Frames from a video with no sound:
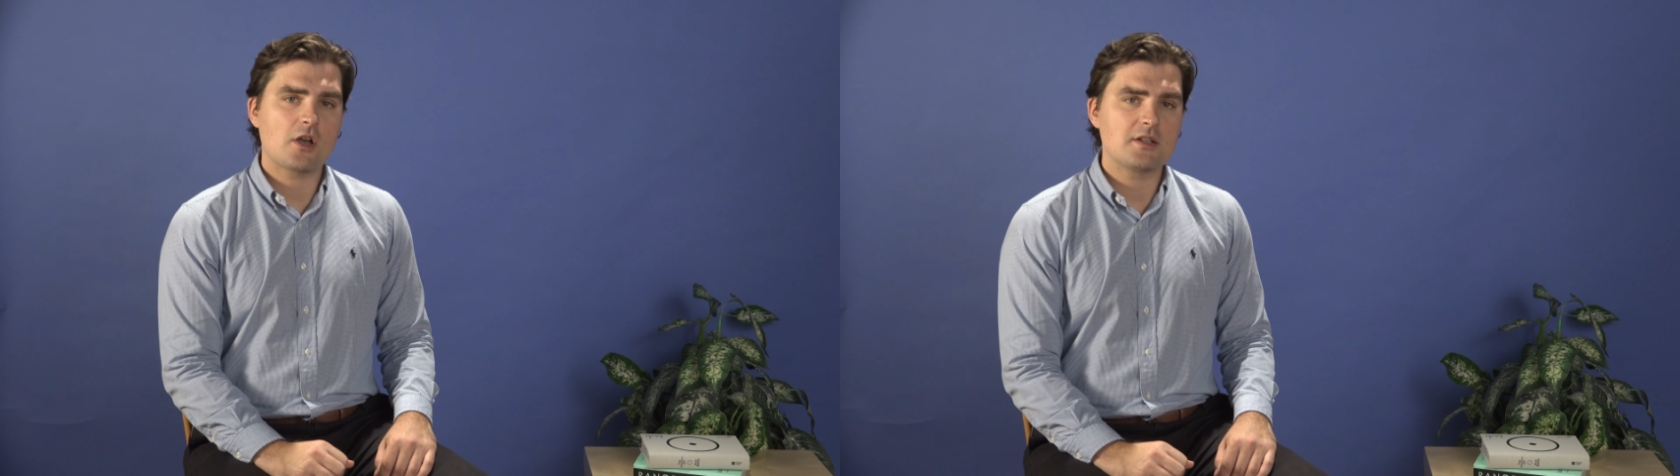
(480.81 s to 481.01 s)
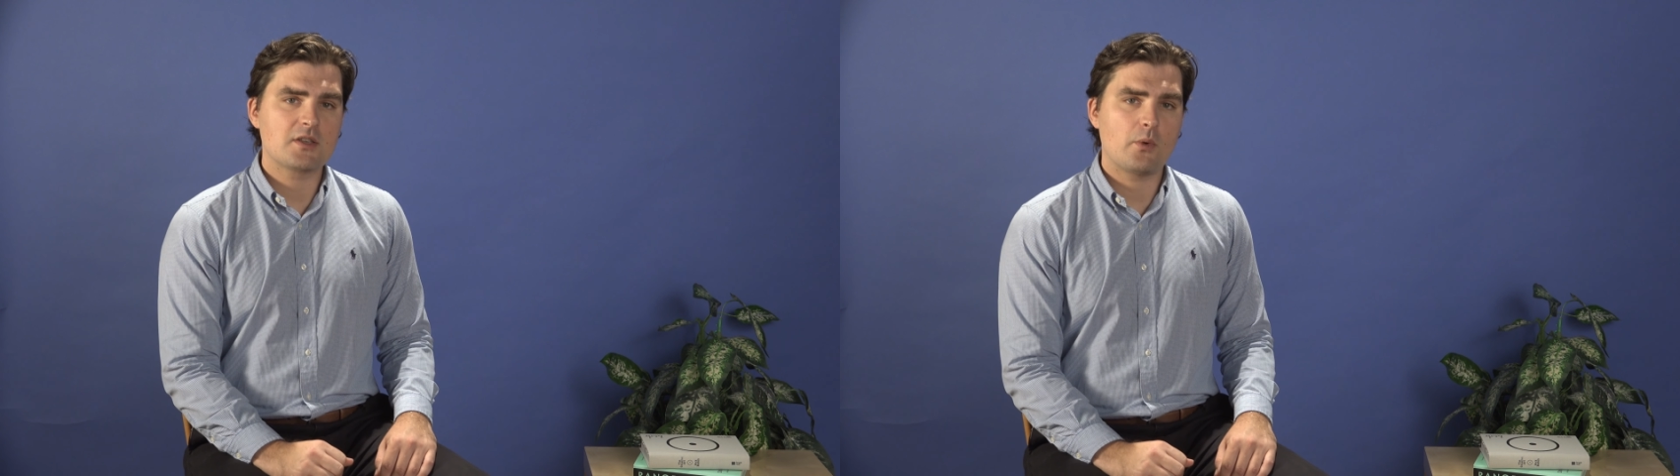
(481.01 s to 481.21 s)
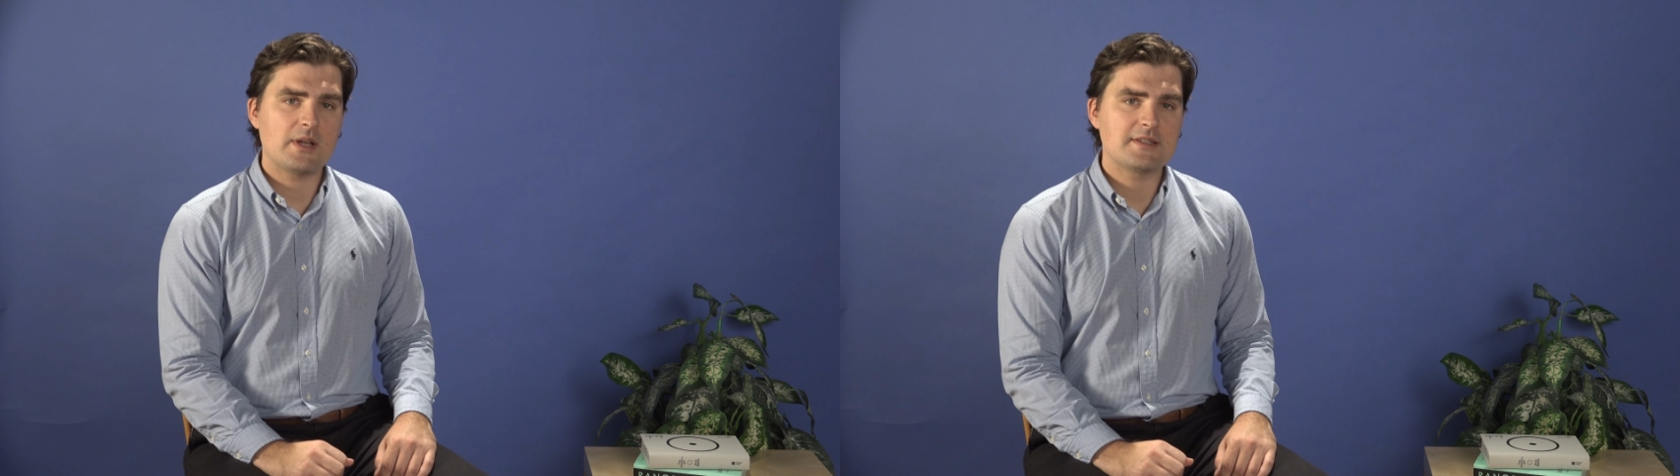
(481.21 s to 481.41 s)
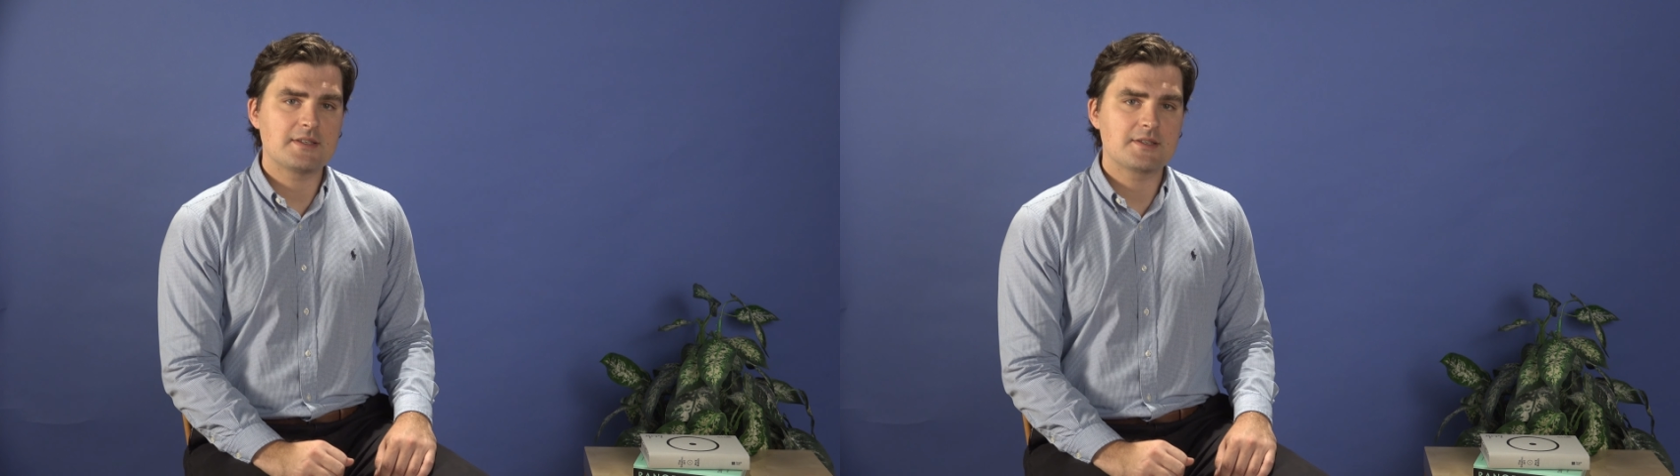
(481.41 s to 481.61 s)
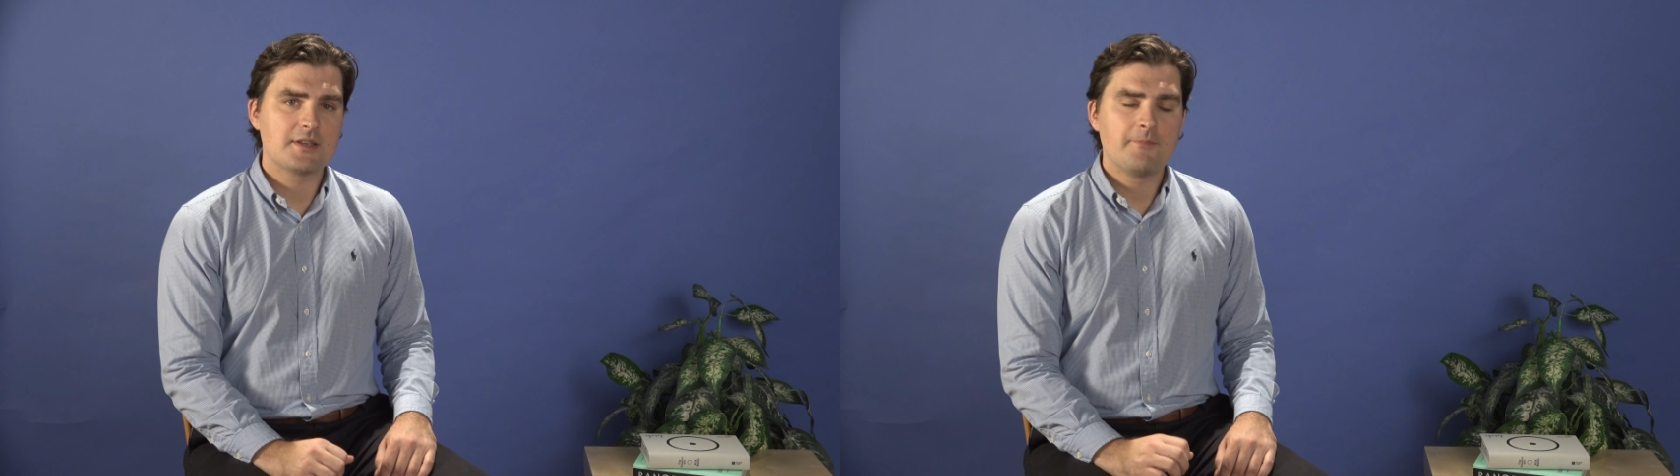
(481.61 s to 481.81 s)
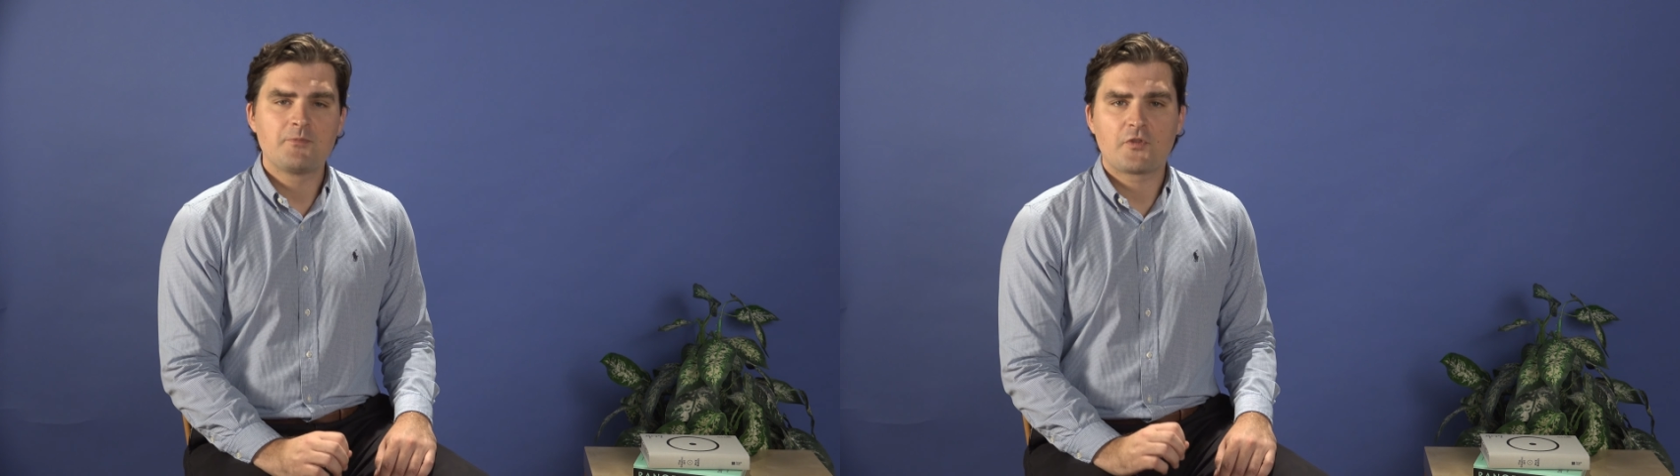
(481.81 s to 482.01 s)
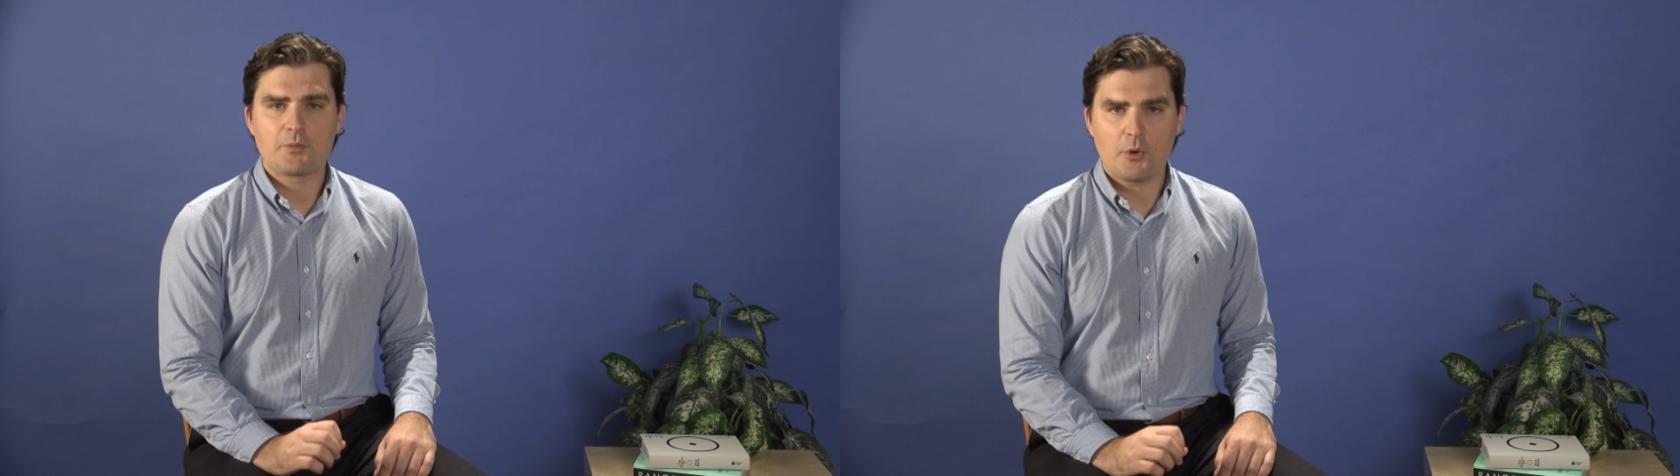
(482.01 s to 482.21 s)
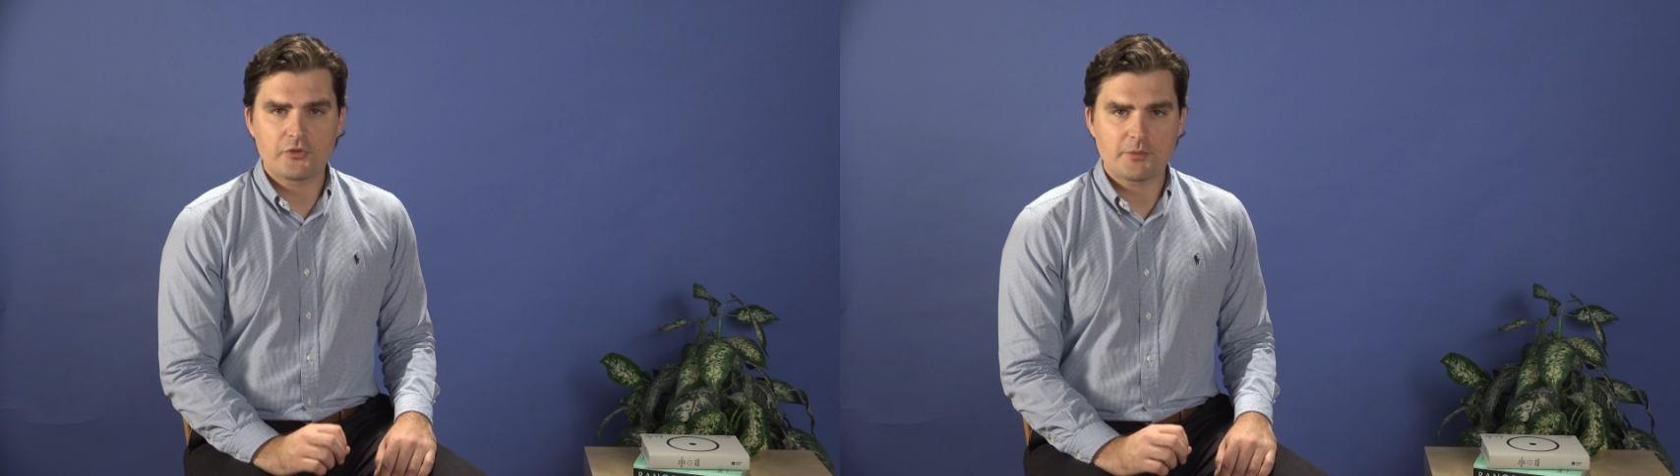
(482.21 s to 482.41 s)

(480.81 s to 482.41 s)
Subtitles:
consequences for both